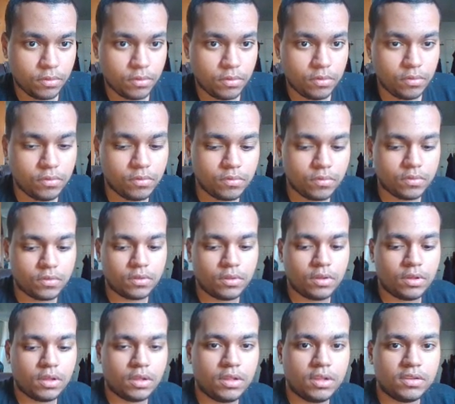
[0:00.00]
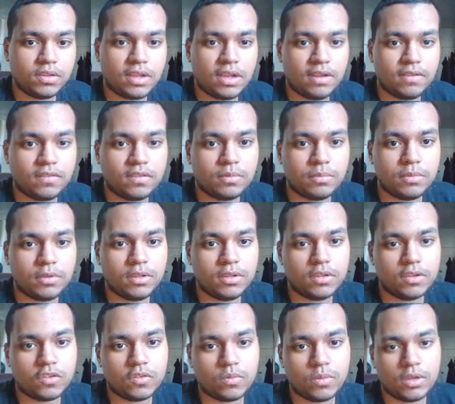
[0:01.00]
It doesn't have to be
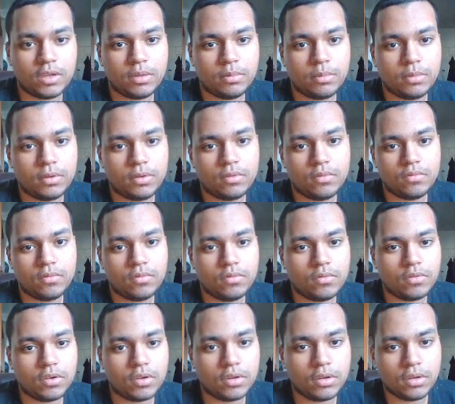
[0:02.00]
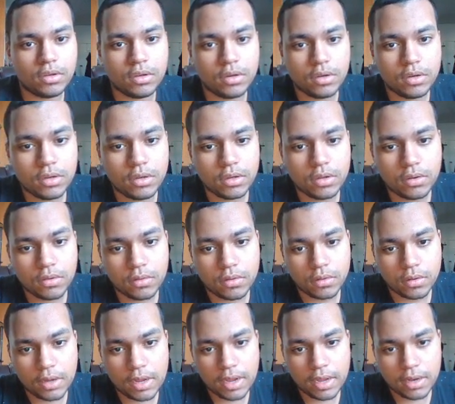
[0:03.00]
this way, but you could literally go
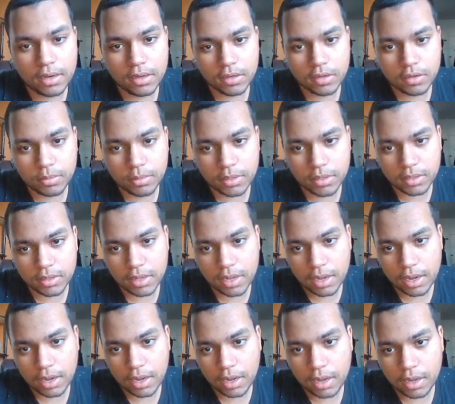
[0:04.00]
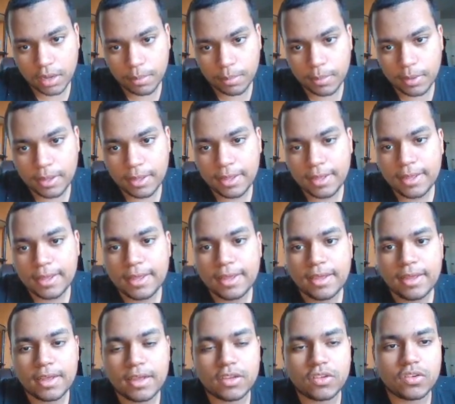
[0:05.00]
on AliExpress.com
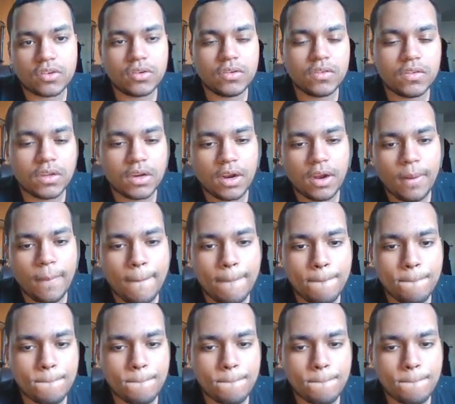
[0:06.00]
and search it up.